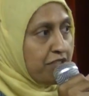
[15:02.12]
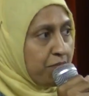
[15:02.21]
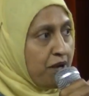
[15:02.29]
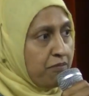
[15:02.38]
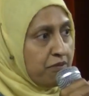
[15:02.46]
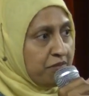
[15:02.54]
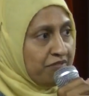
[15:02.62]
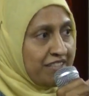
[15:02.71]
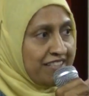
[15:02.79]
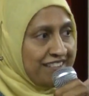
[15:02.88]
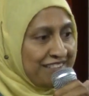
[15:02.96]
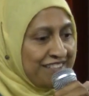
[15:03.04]
the problem of
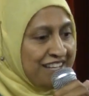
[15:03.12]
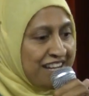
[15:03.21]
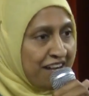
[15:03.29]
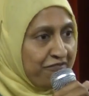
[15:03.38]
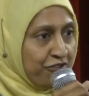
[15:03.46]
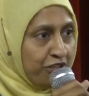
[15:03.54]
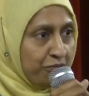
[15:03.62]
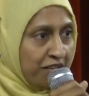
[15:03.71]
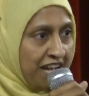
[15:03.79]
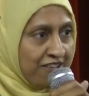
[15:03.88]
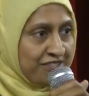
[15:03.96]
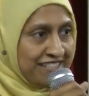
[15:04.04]
the affordable
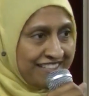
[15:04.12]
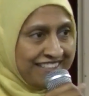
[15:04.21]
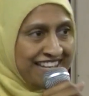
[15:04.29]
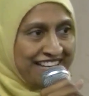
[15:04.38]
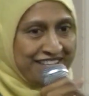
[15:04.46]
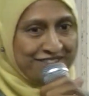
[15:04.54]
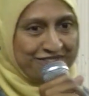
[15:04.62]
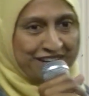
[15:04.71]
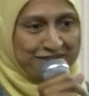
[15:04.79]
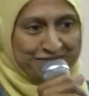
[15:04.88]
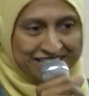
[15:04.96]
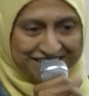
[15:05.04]
housing. Thank you
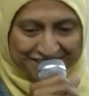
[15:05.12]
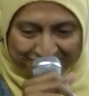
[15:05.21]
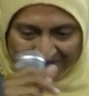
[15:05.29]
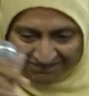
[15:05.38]
very much.